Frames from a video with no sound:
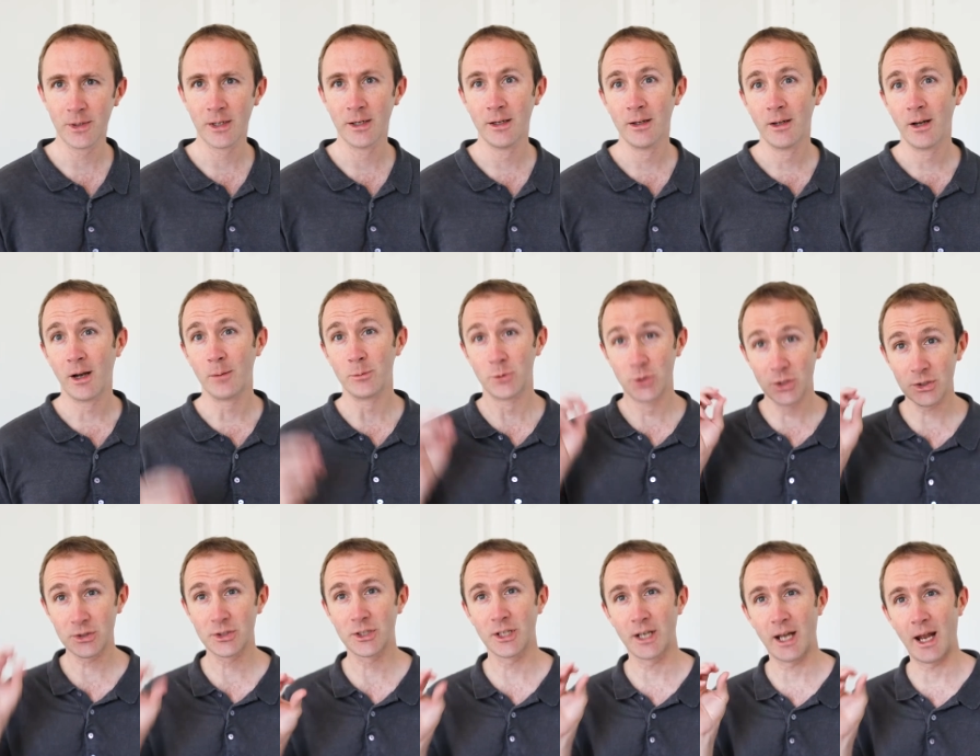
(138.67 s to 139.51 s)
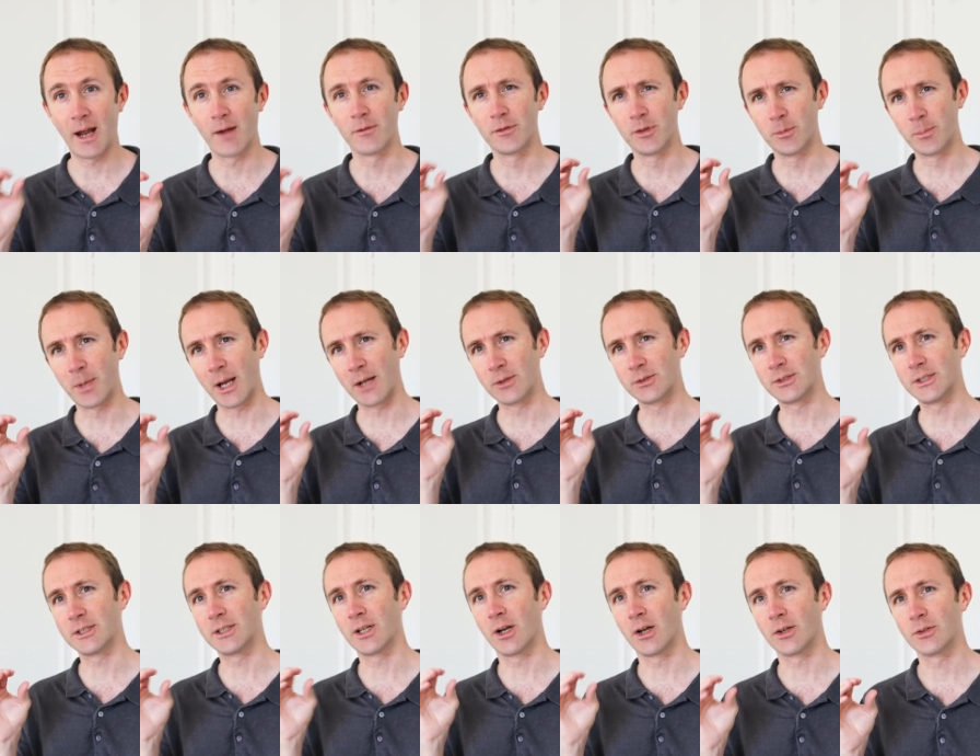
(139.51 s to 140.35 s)
I'm just going to have the
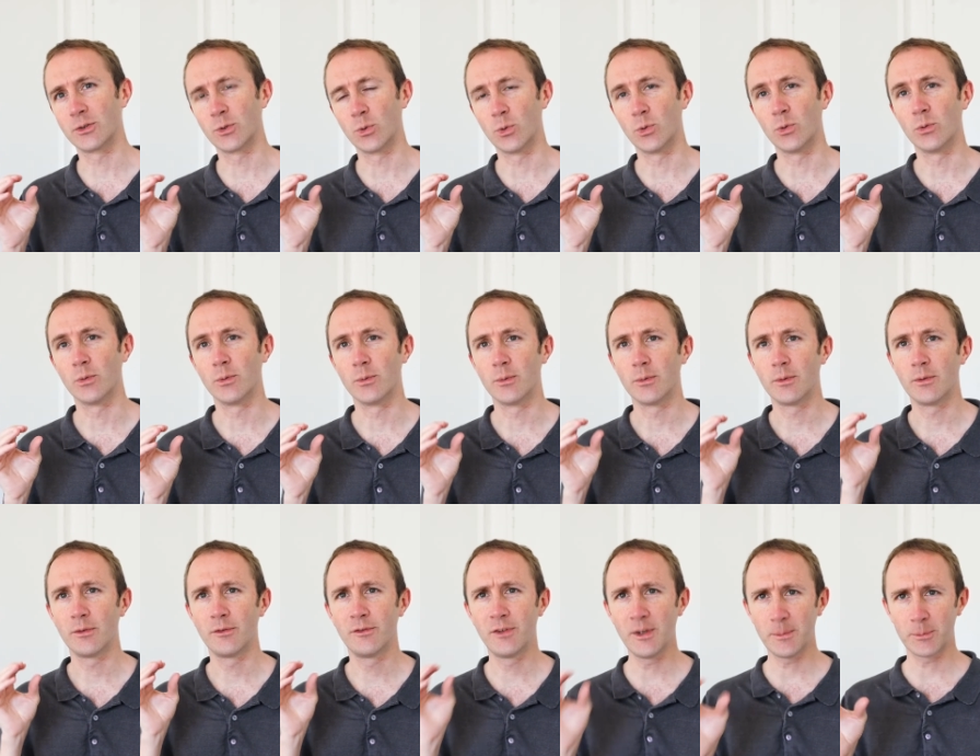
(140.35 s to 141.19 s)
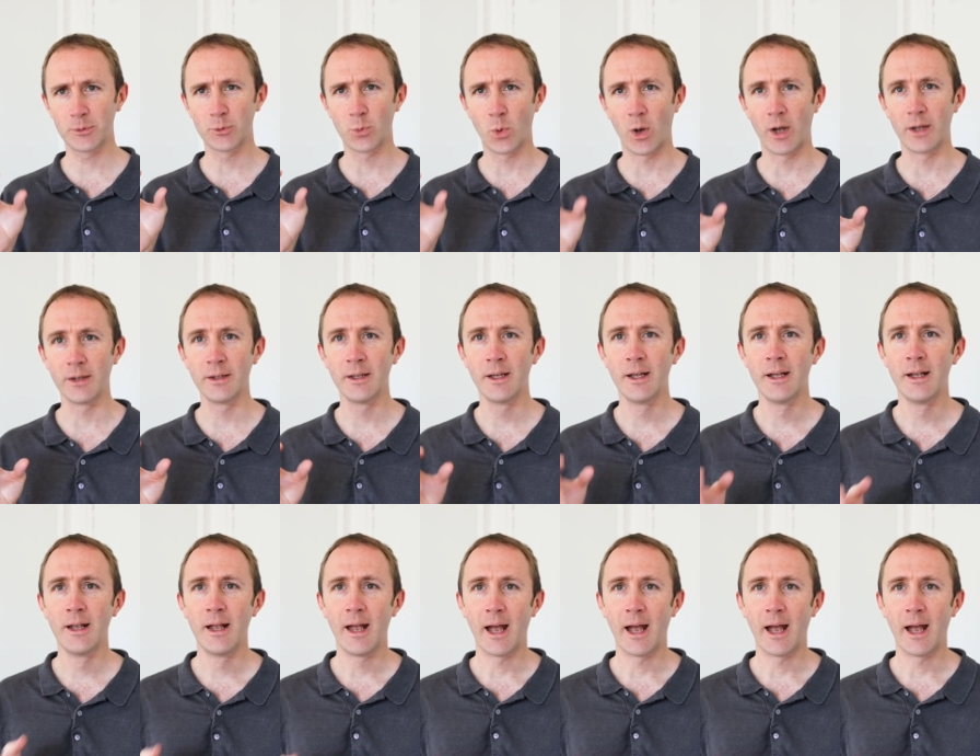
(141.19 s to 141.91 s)
Bouncy Castle FIPS one,